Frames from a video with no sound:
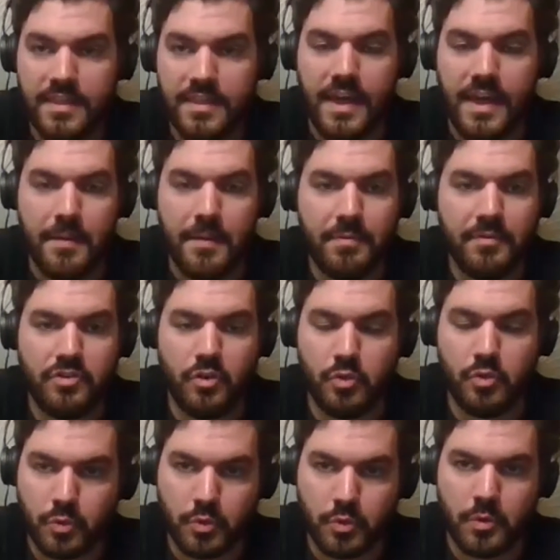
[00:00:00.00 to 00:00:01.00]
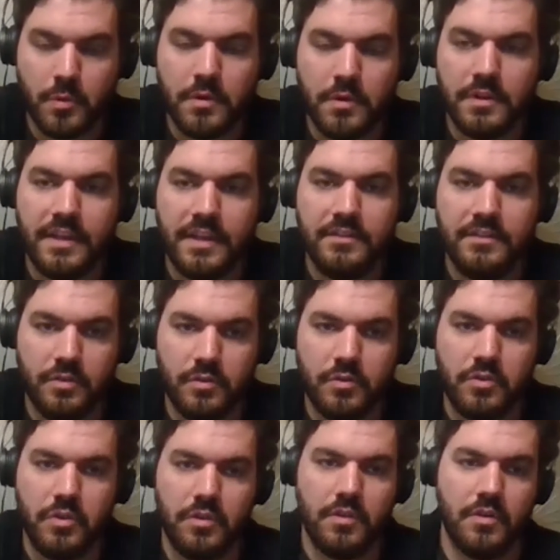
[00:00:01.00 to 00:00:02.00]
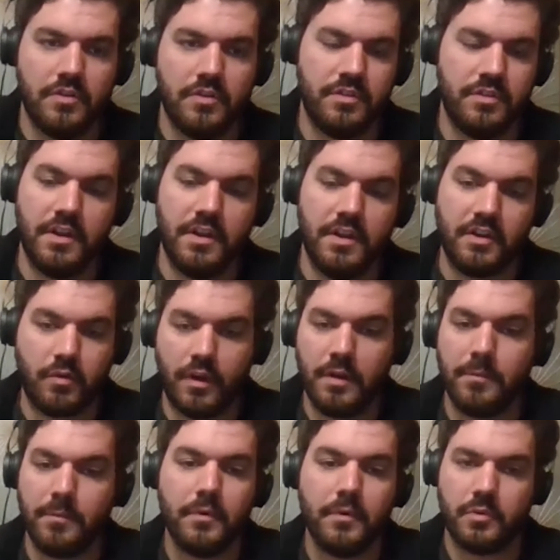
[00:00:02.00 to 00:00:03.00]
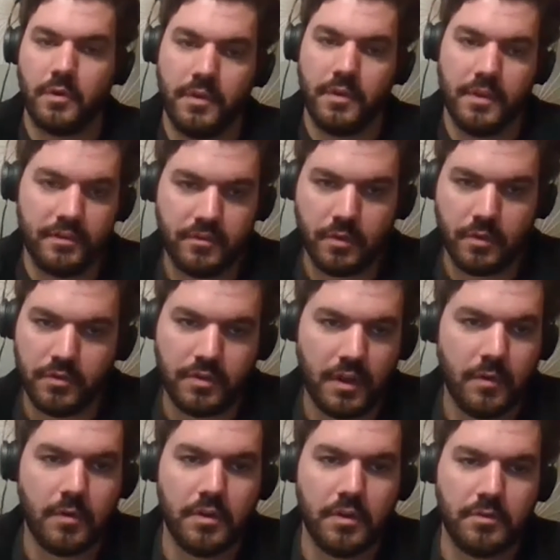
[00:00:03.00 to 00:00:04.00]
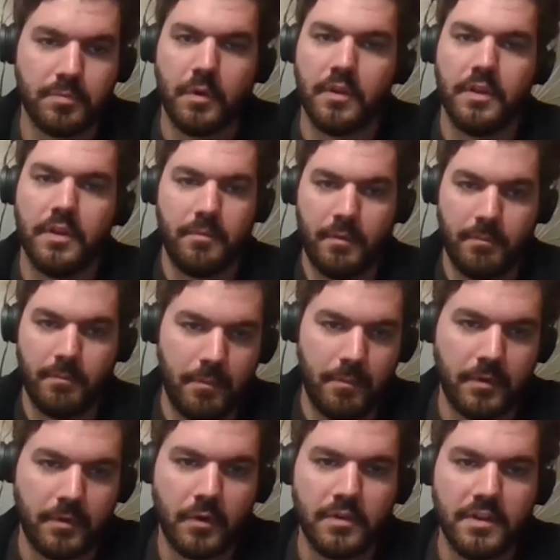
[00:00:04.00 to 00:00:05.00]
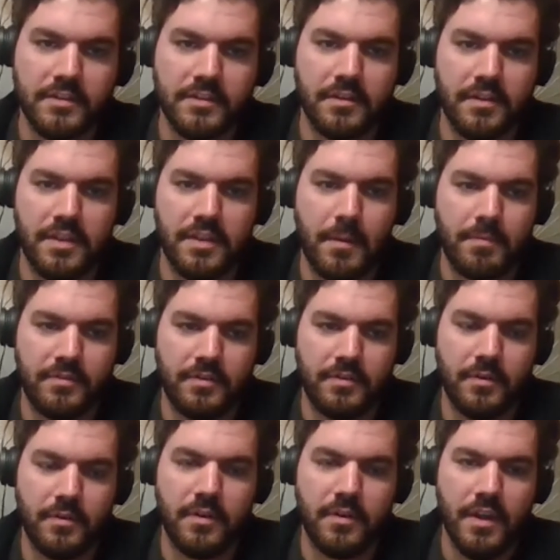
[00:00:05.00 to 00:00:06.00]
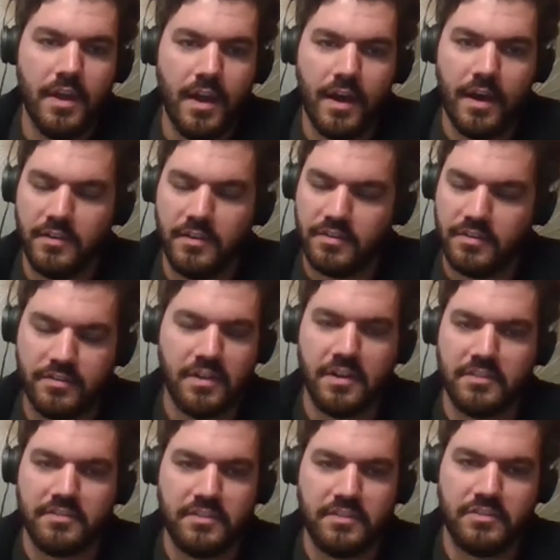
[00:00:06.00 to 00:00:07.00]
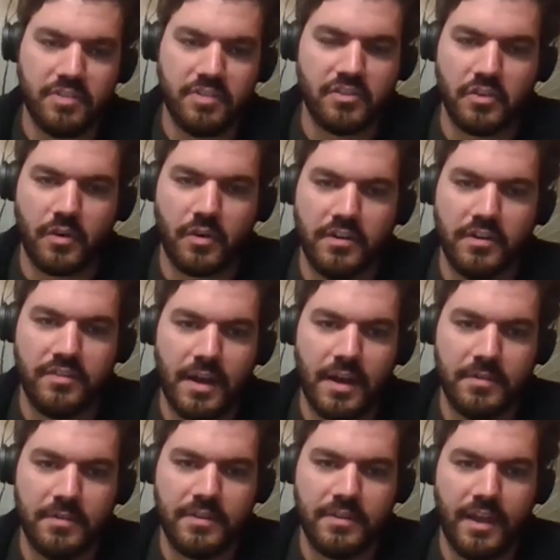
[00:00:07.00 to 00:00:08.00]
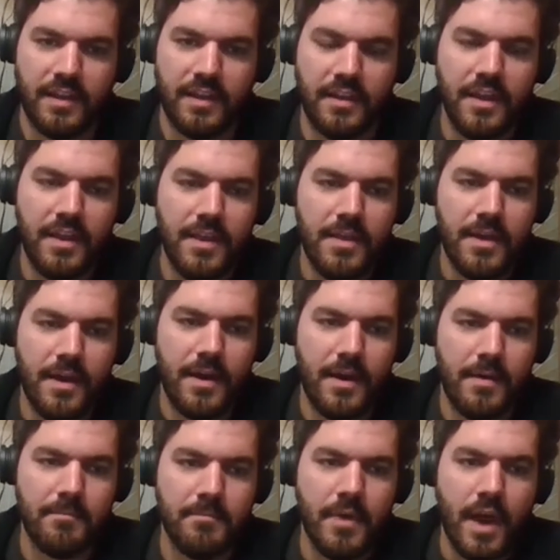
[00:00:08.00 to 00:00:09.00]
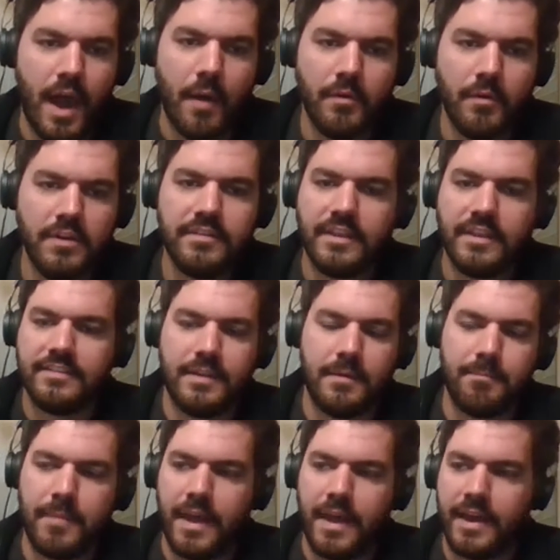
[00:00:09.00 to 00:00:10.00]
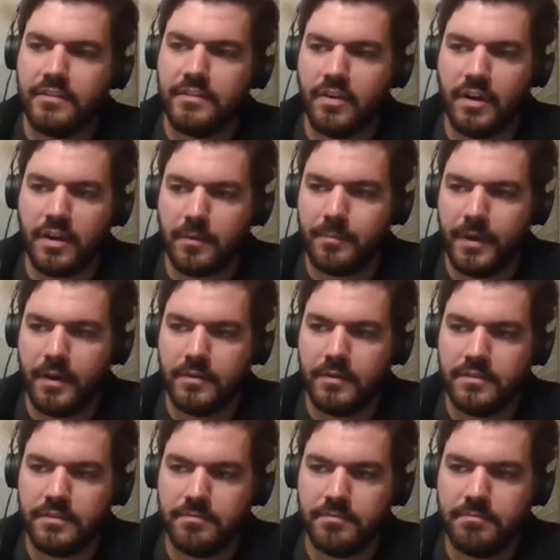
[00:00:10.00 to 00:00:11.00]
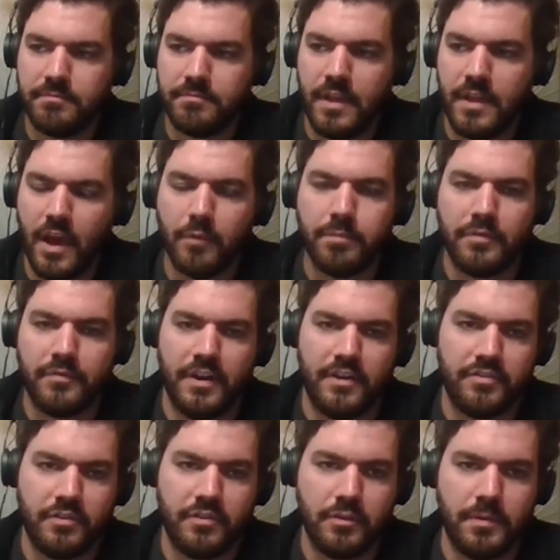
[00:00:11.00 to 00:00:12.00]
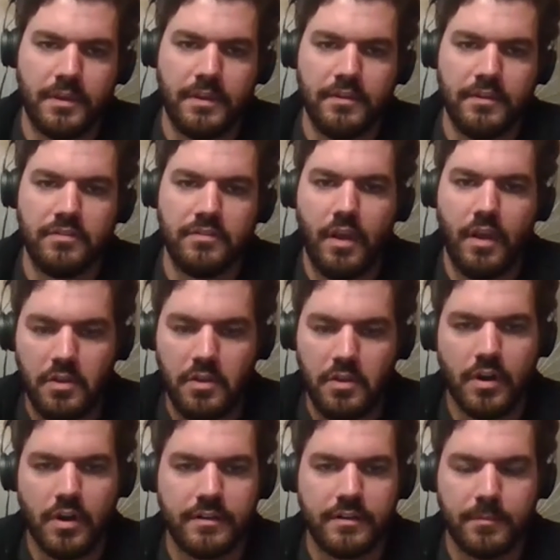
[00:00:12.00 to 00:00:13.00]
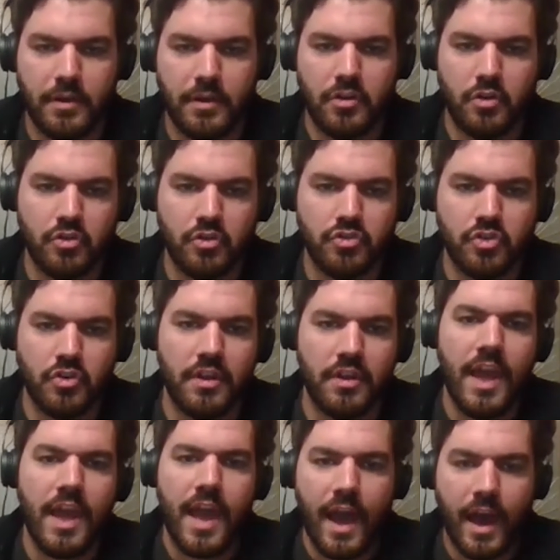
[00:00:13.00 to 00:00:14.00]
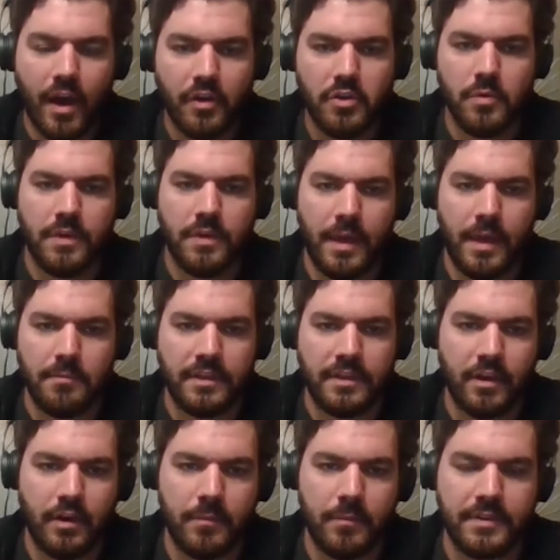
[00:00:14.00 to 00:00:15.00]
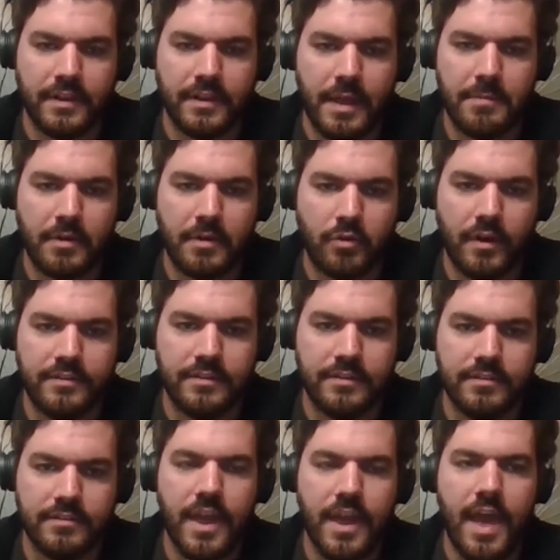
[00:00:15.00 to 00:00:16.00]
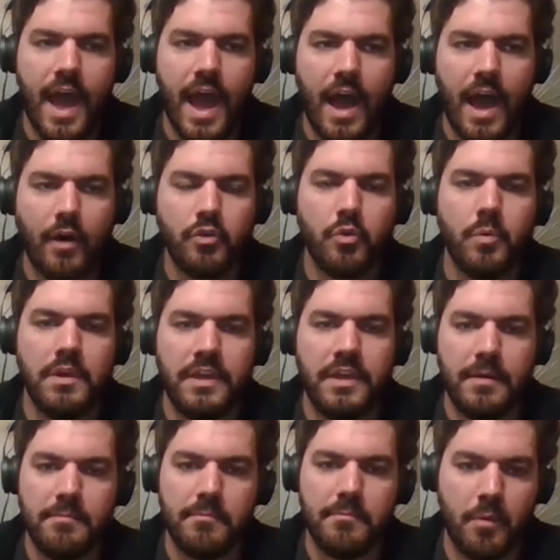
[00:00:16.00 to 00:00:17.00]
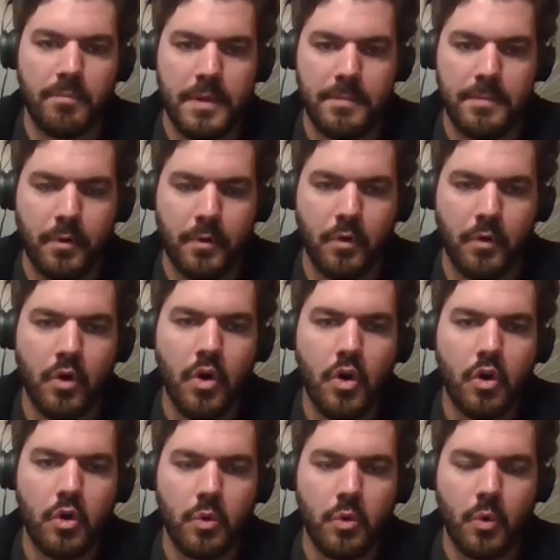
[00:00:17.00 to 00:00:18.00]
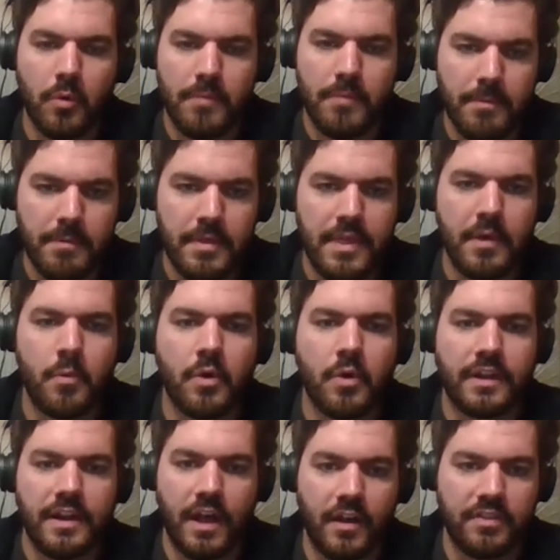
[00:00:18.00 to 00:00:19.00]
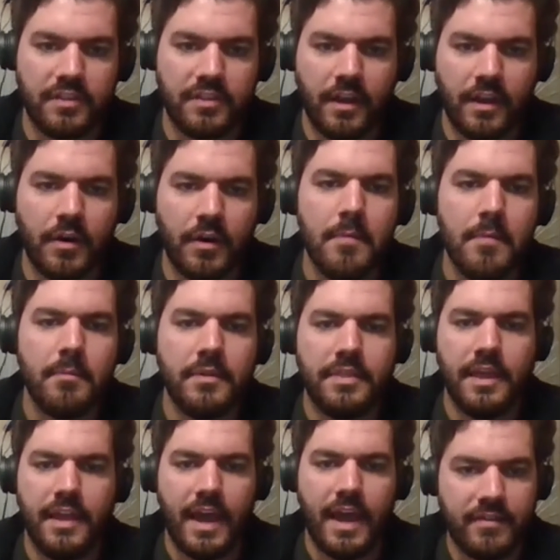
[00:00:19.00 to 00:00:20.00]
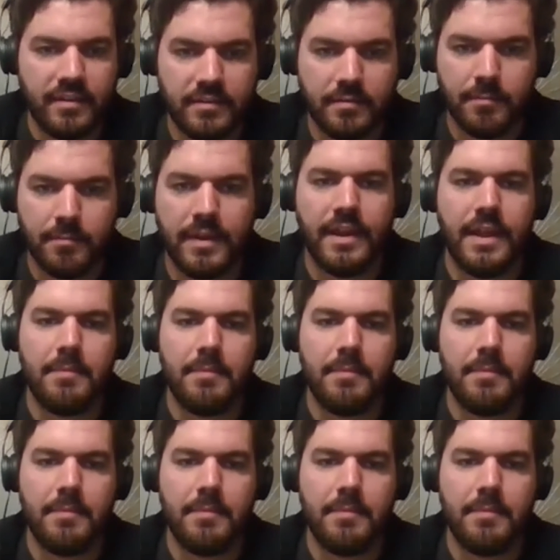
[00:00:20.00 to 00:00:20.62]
that episode, which we will link to, there's an incredible story that's told. So I don't want to spoil it, but people go listen to the episode. You just did such a great job with that. I want to take a step back and talk about health professionals, because you talked about your journey, how you came to care about the climate crisis. How do we get more people who maybe they work in healthcare, but they haven't been in a